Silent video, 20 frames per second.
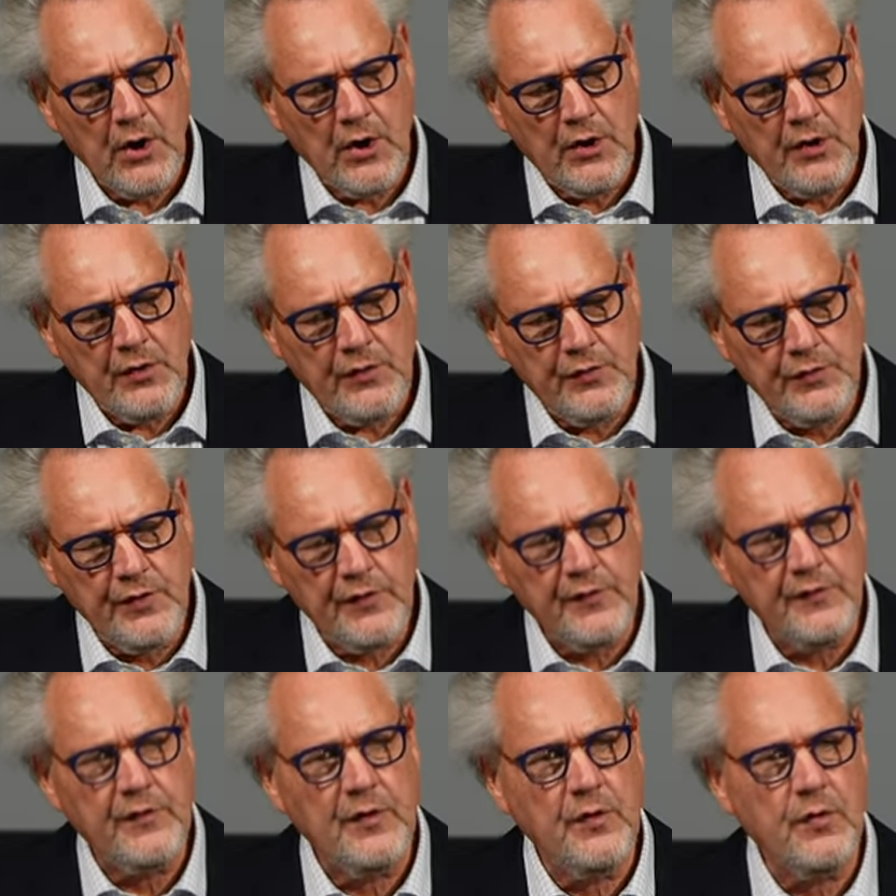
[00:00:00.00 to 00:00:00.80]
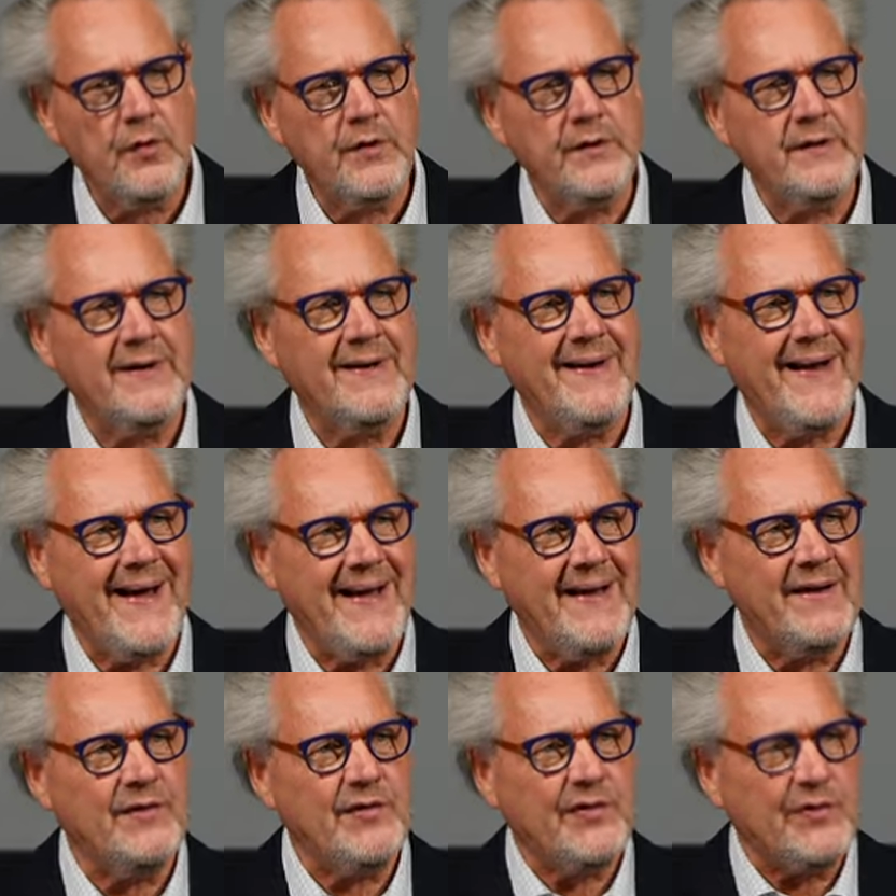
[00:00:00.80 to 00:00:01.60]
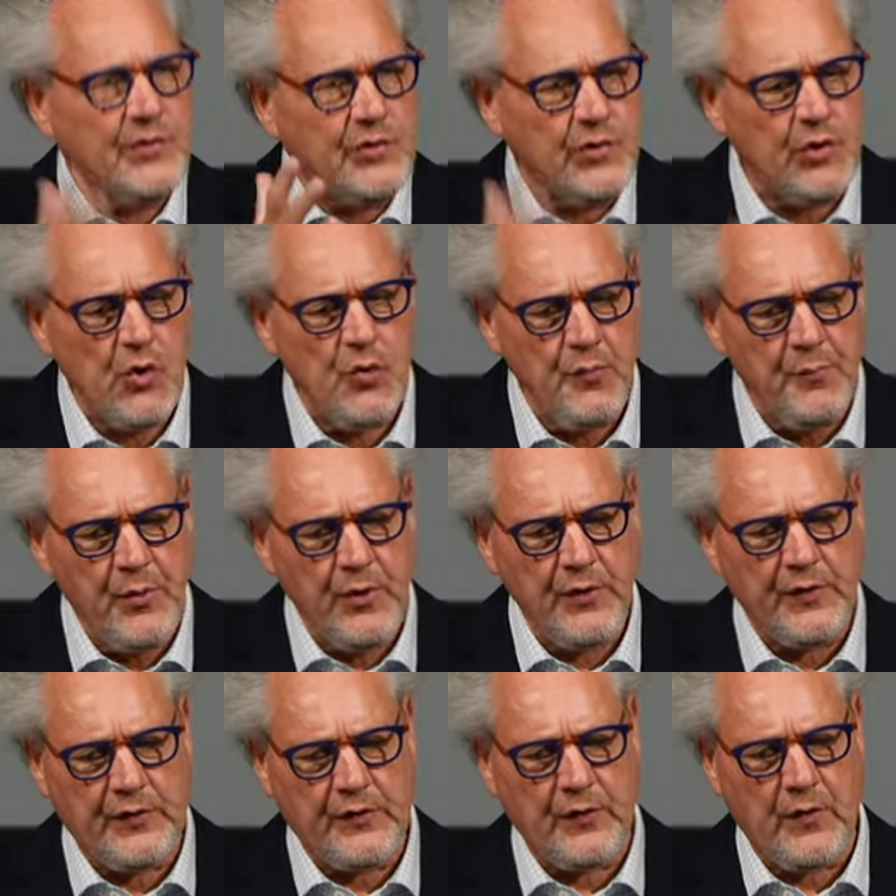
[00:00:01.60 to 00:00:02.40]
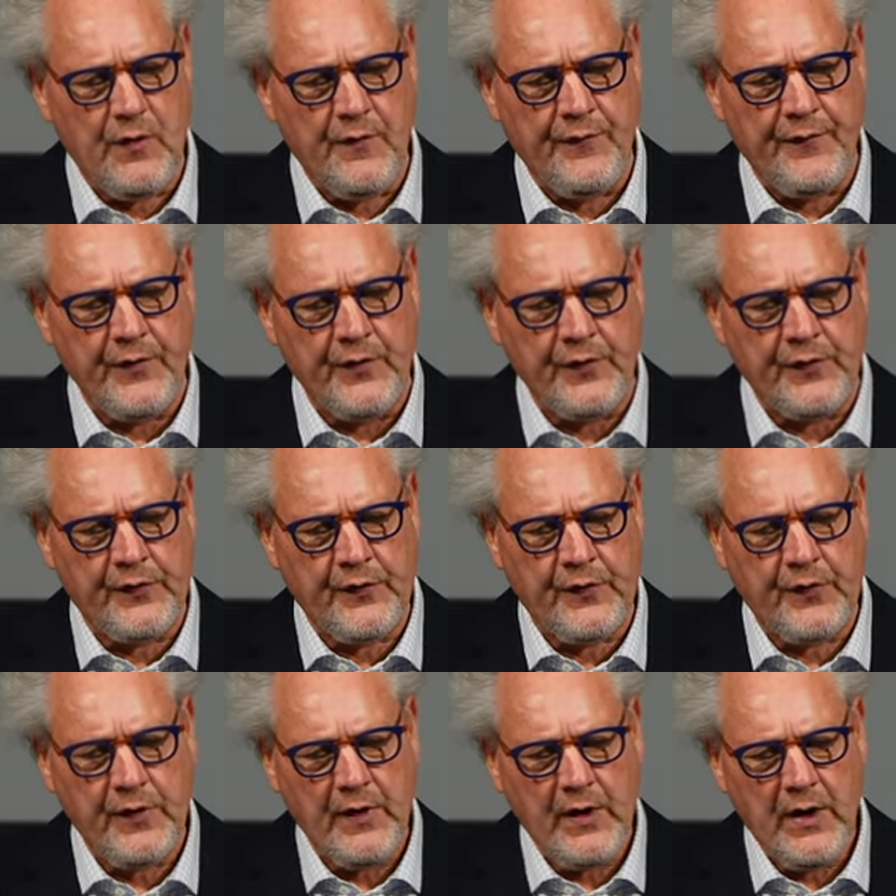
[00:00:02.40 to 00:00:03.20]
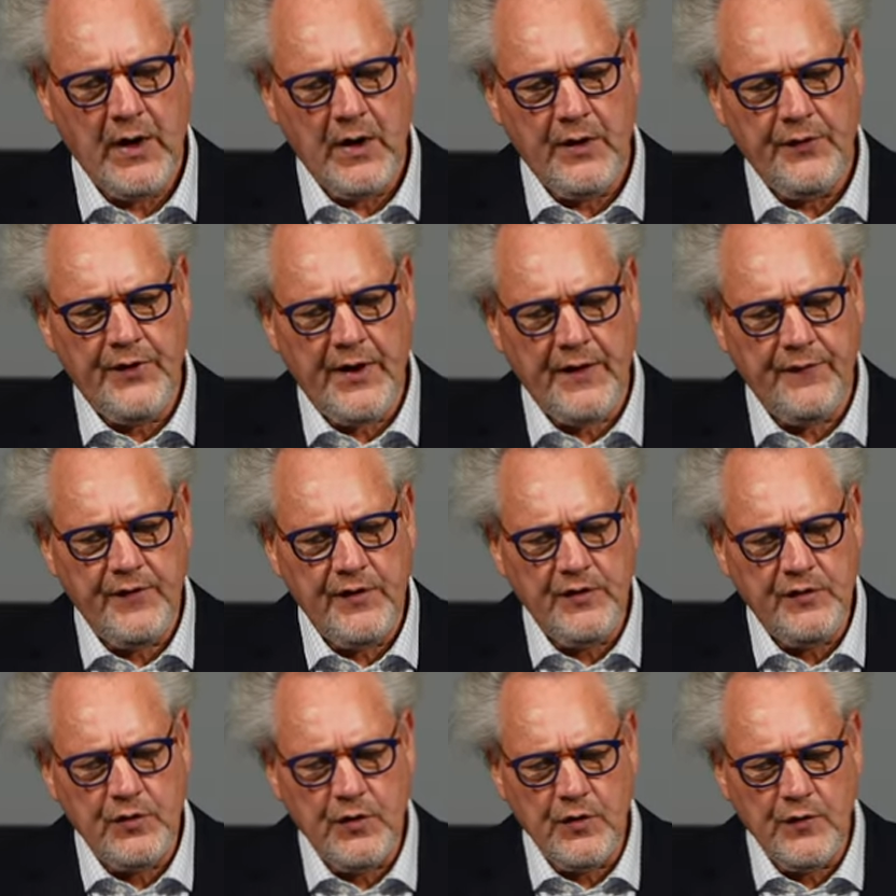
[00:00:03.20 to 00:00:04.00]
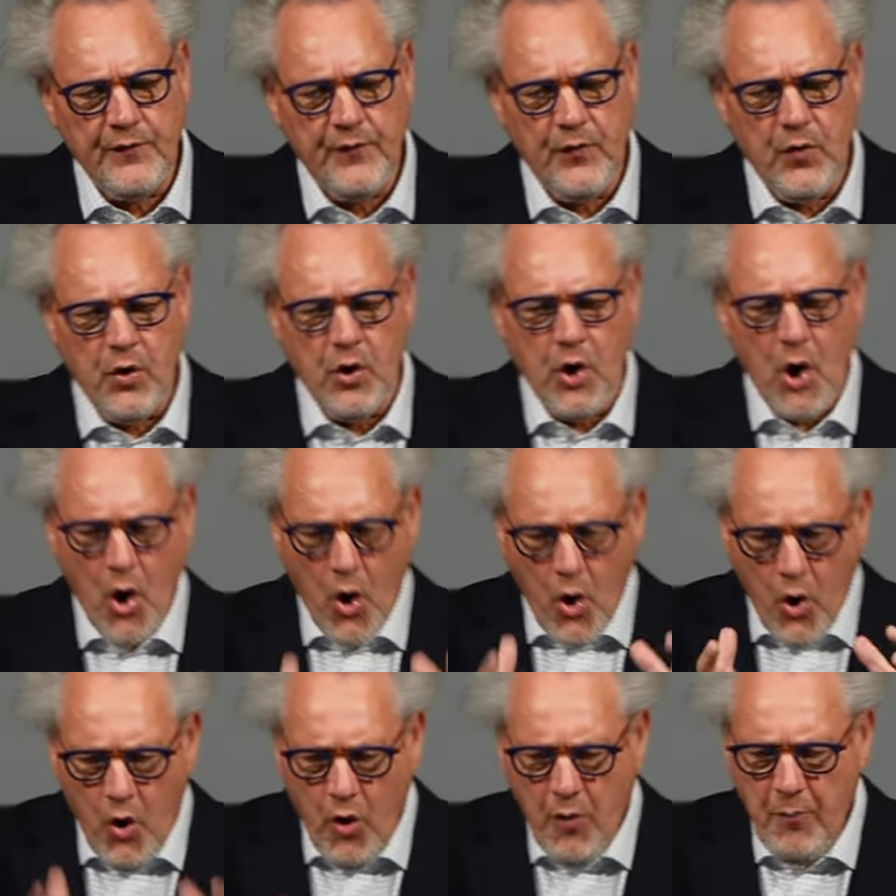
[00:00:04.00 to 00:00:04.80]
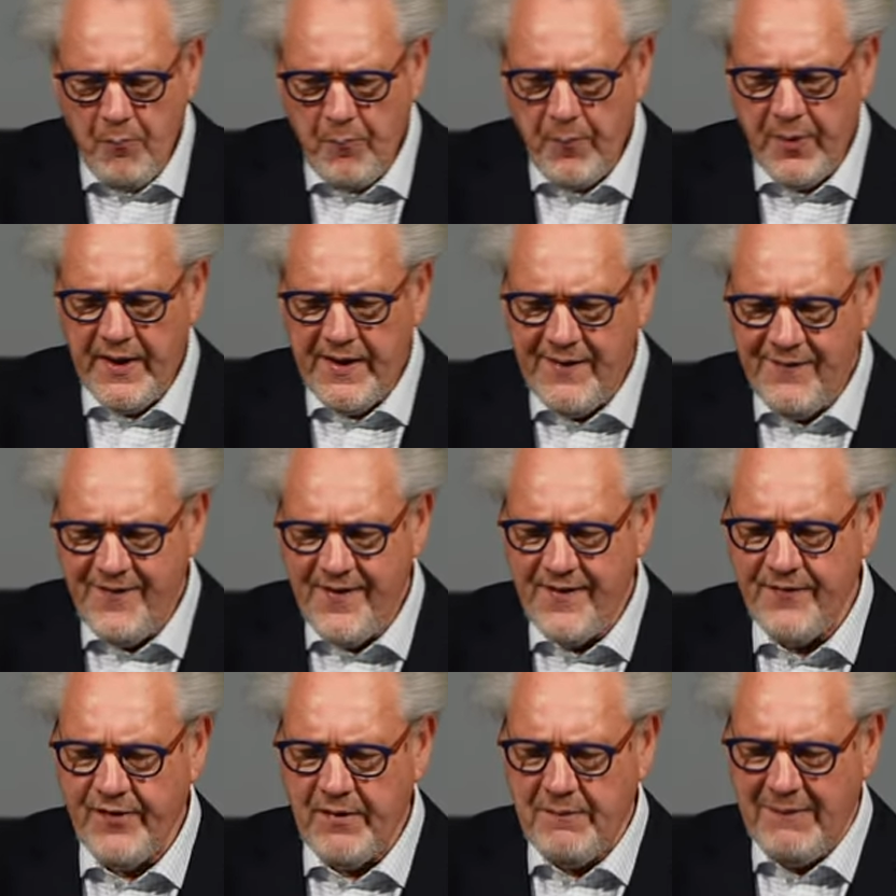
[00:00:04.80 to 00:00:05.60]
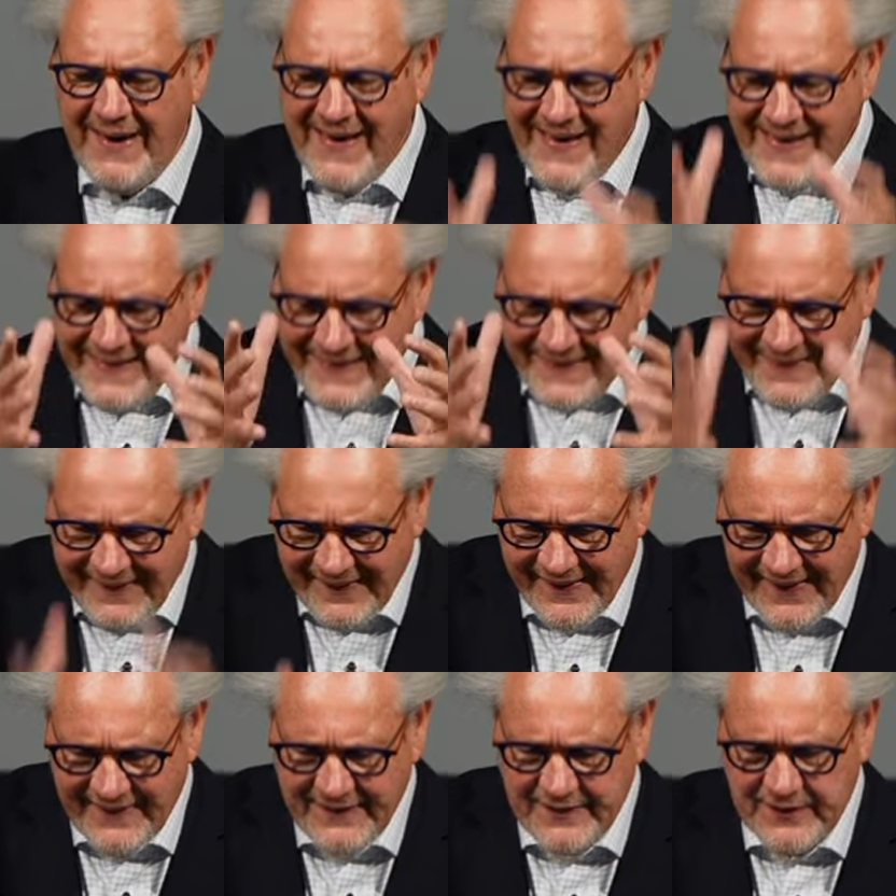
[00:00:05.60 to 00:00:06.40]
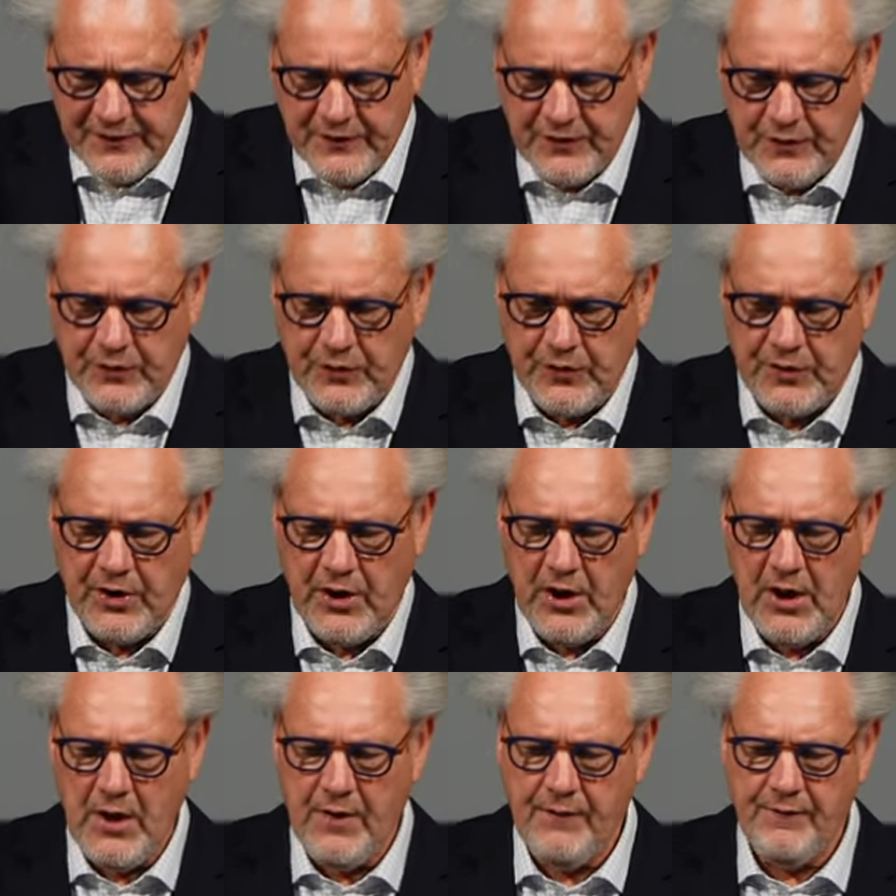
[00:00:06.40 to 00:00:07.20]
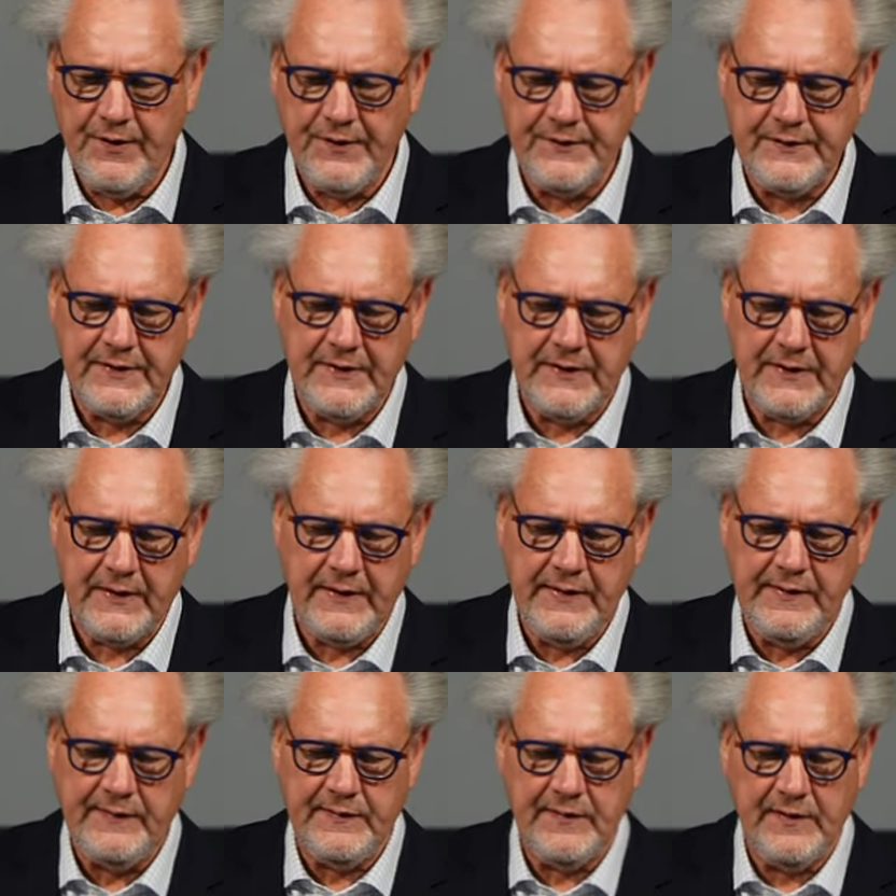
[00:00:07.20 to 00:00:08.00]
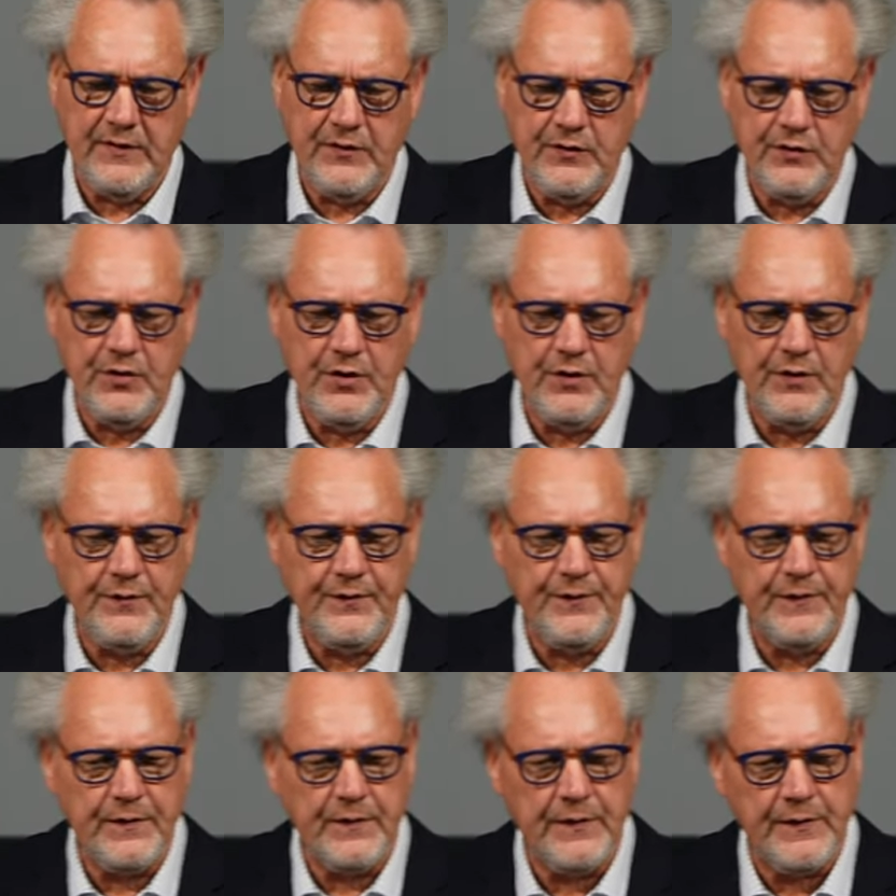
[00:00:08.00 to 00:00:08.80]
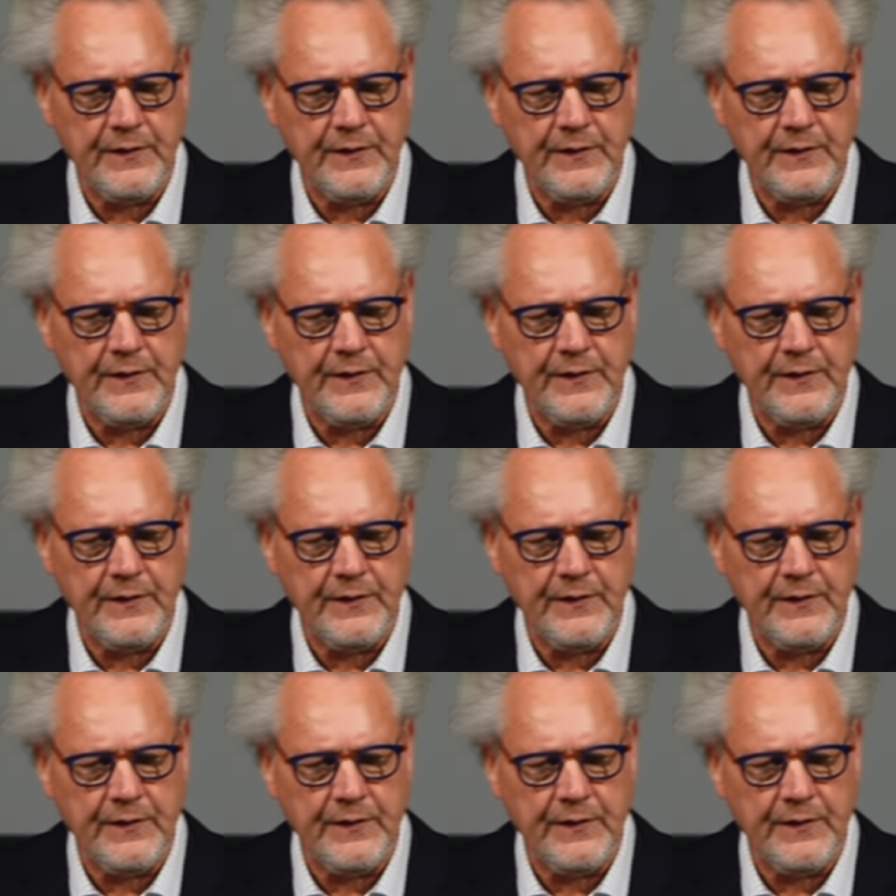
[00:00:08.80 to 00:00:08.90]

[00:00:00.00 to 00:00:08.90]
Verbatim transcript: Does the Lord then ask too much of us that we should walk humbly with him in gratitude what Christ has done for us?